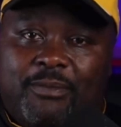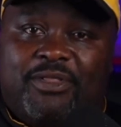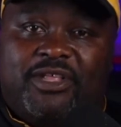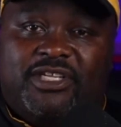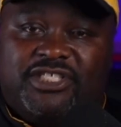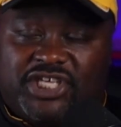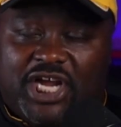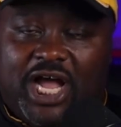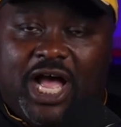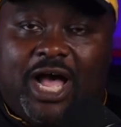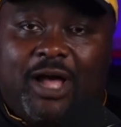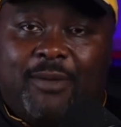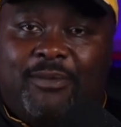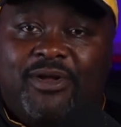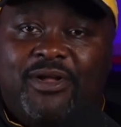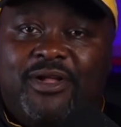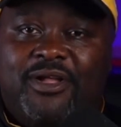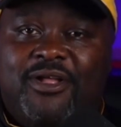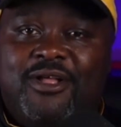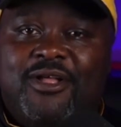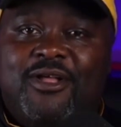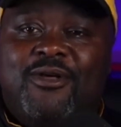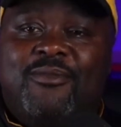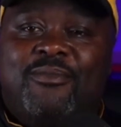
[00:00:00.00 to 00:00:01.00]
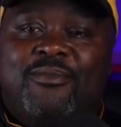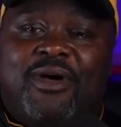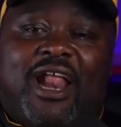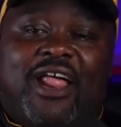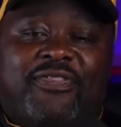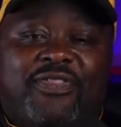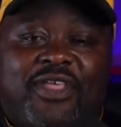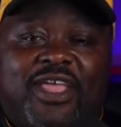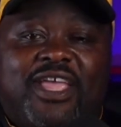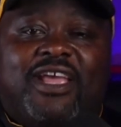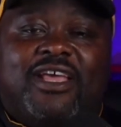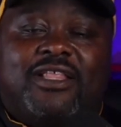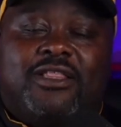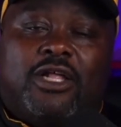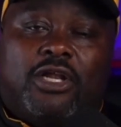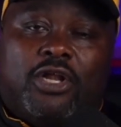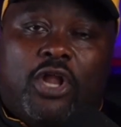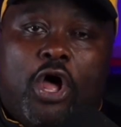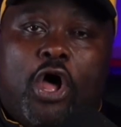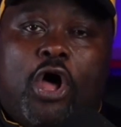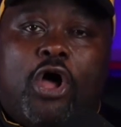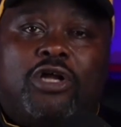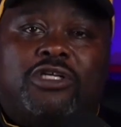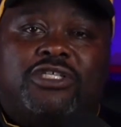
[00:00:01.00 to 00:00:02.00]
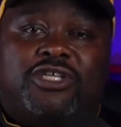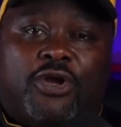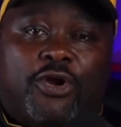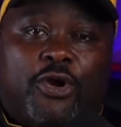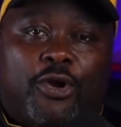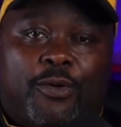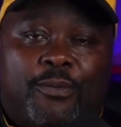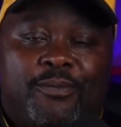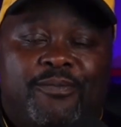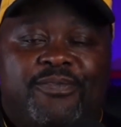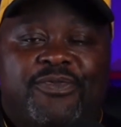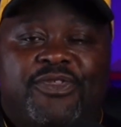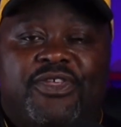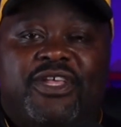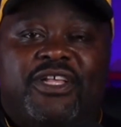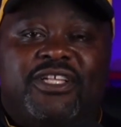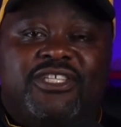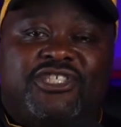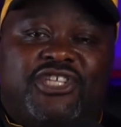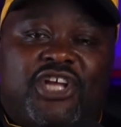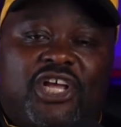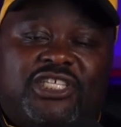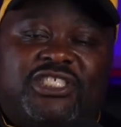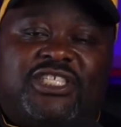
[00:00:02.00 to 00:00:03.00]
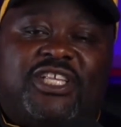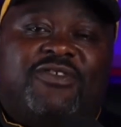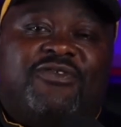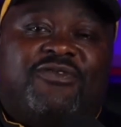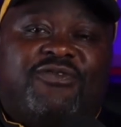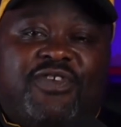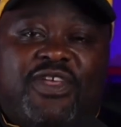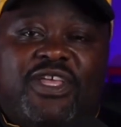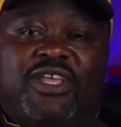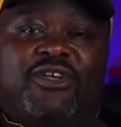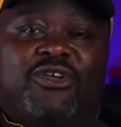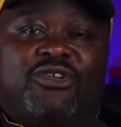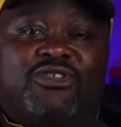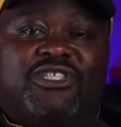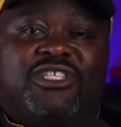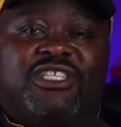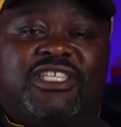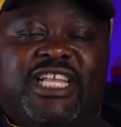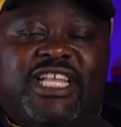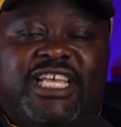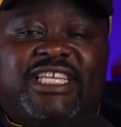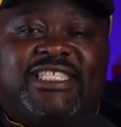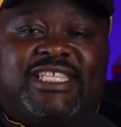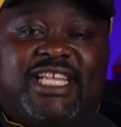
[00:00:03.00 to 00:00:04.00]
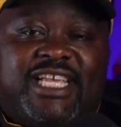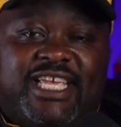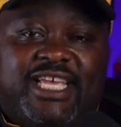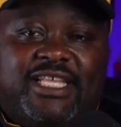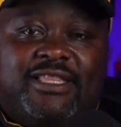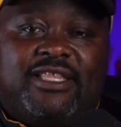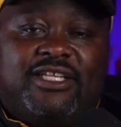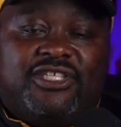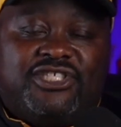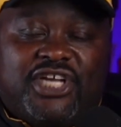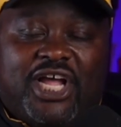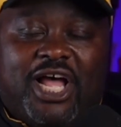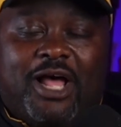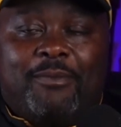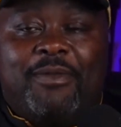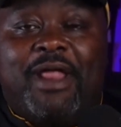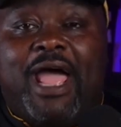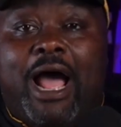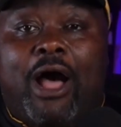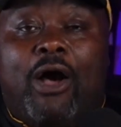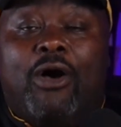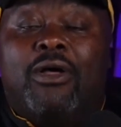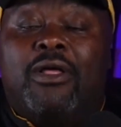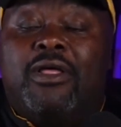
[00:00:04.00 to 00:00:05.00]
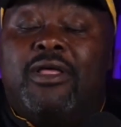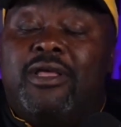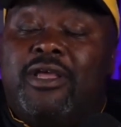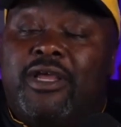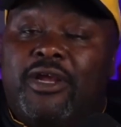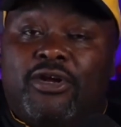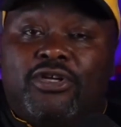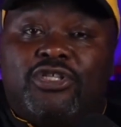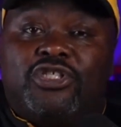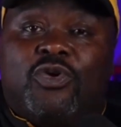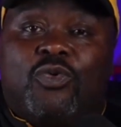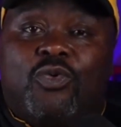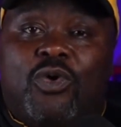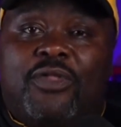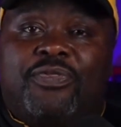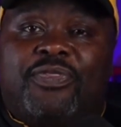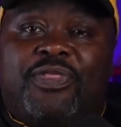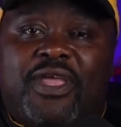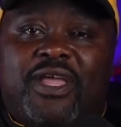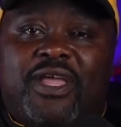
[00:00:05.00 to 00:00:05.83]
job, but I think in the long term, Justin Fields needs to get the job. Now, here's the one thing